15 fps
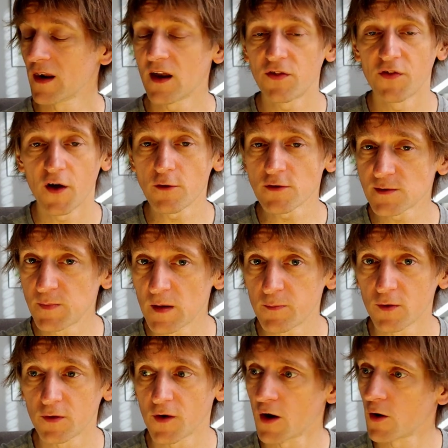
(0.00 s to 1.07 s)
Let those
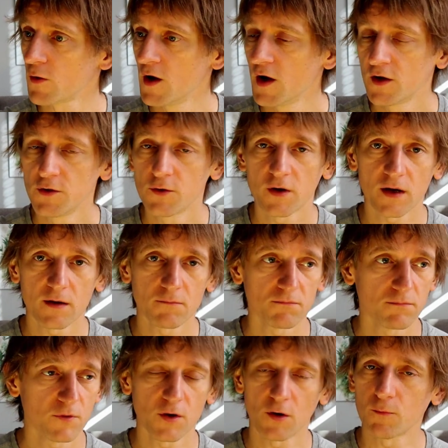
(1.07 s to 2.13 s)
people know. You can,
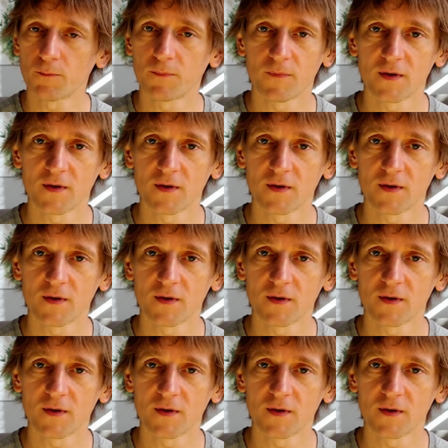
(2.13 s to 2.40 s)
you know,